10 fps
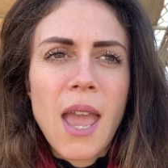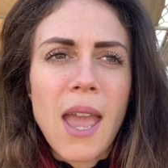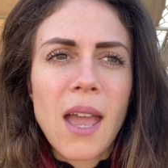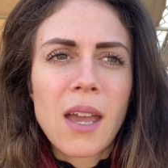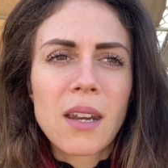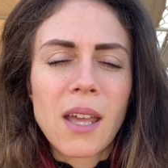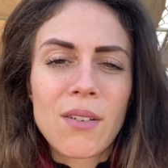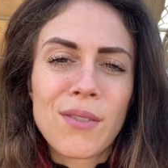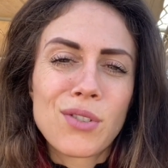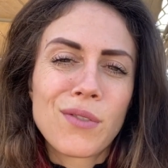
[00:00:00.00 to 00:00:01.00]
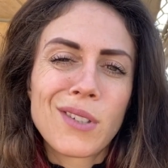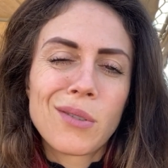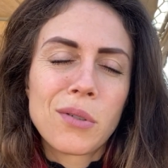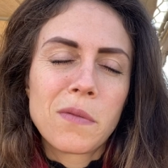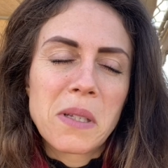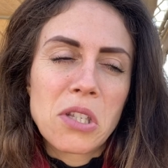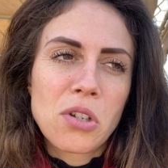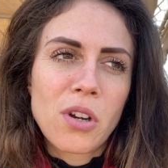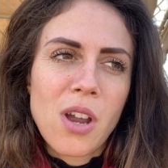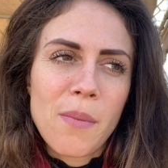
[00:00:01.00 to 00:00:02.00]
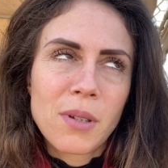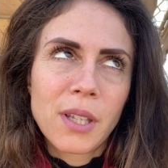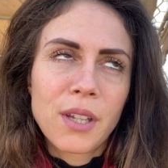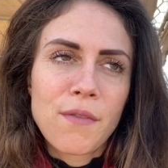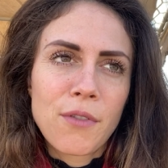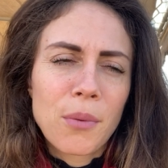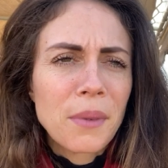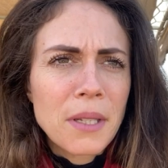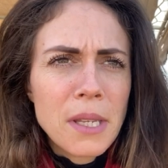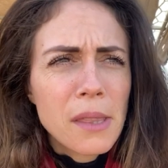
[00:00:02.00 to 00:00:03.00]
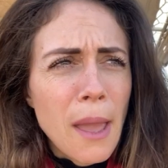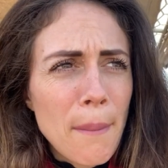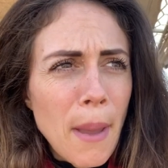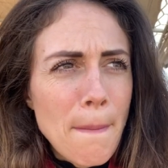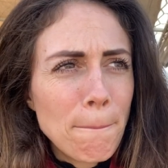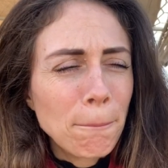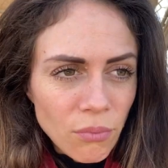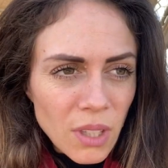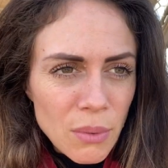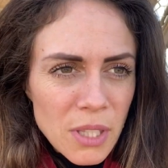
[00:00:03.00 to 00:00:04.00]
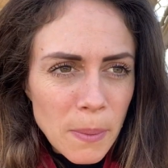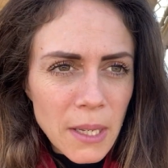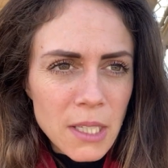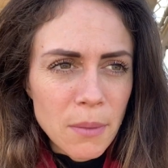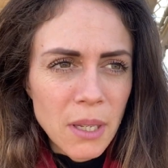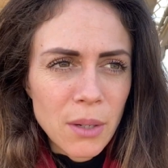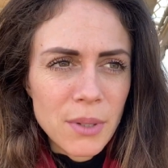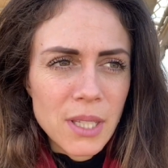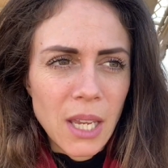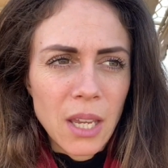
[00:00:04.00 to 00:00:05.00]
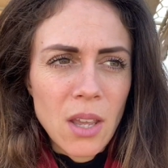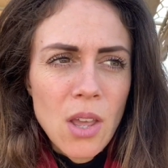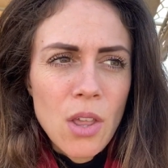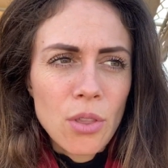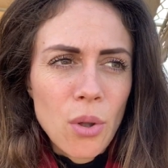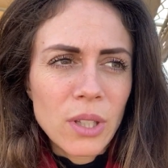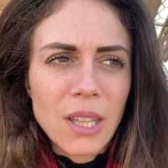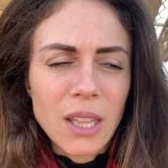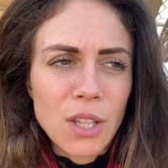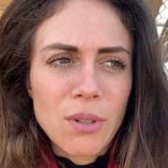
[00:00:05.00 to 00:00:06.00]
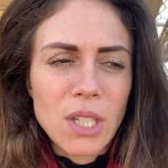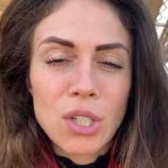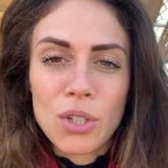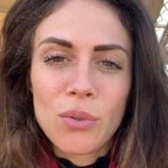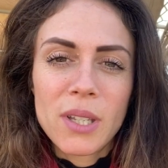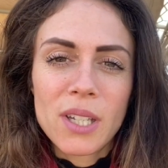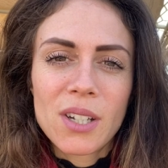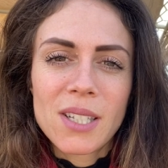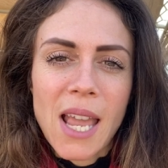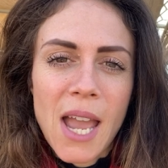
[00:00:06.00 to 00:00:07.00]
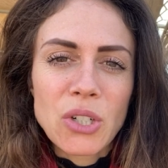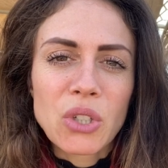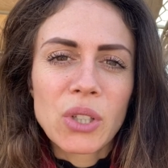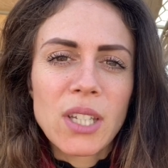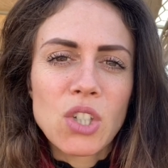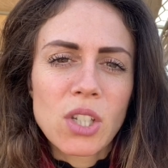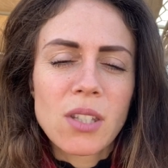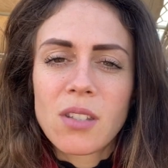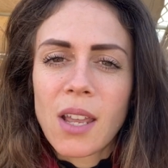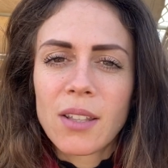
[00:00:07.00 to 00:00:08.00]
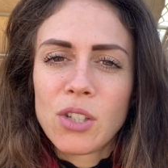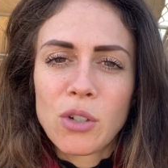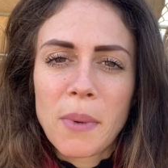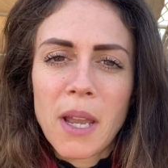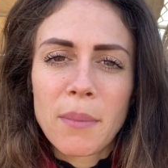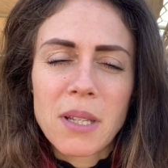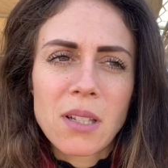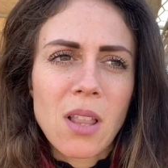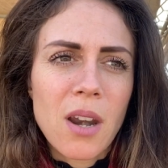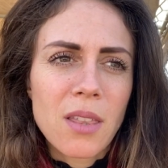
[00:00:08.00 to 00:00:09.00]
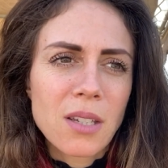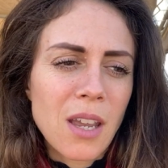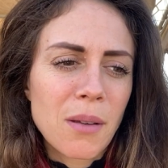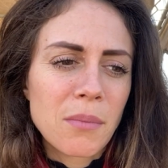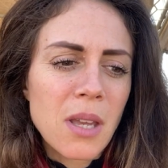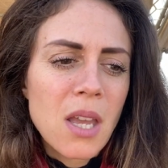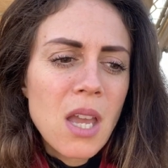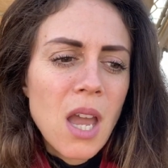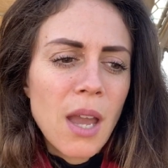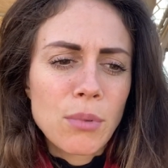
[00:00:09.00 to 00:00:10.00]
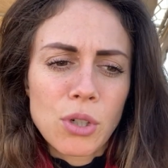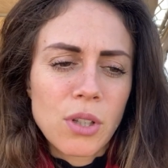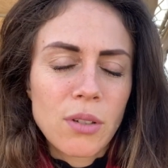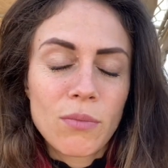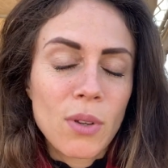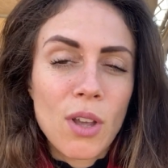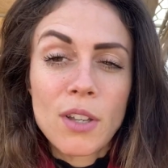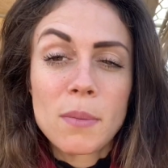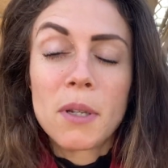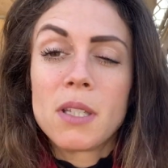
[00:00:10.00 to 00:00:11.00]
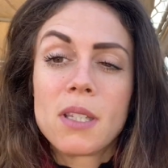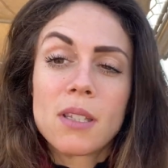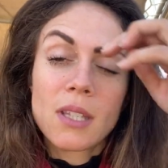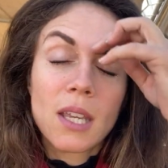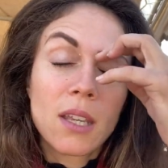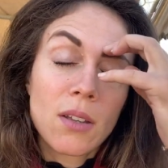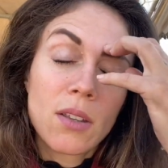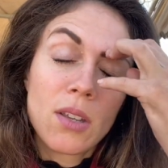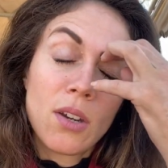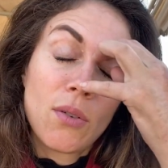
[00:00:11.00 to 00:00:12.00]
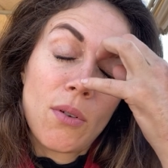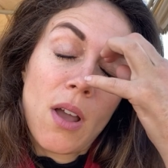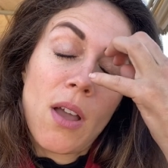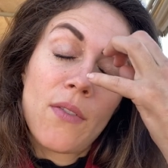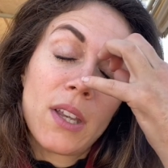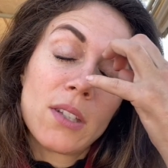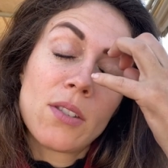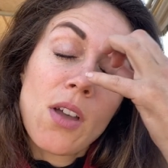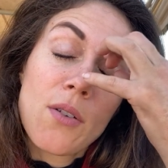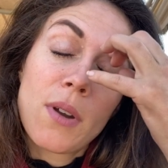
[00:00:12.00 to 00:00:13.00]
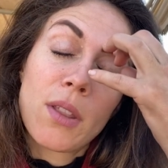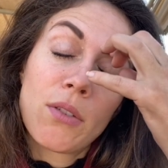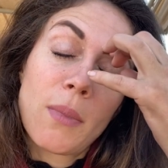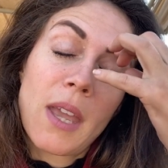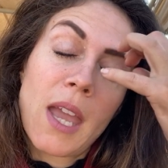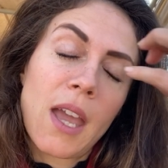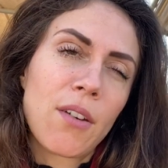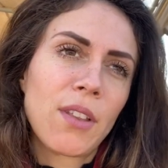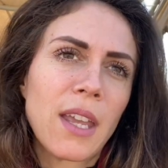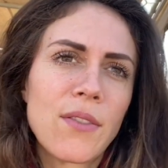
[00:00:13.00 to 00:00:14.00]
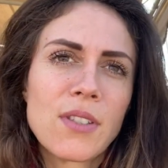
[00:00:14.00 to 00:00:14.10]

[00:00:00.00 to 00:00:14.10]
And I don't have service, so I don't have my star app to like confirm things like that. But it was speaking to me and it was like, the only thing that you need to do here is actually just silence your mind. Because a lot of the time, I'm sure that we all experience this, like, you know, I'll have like a song running through my head or like have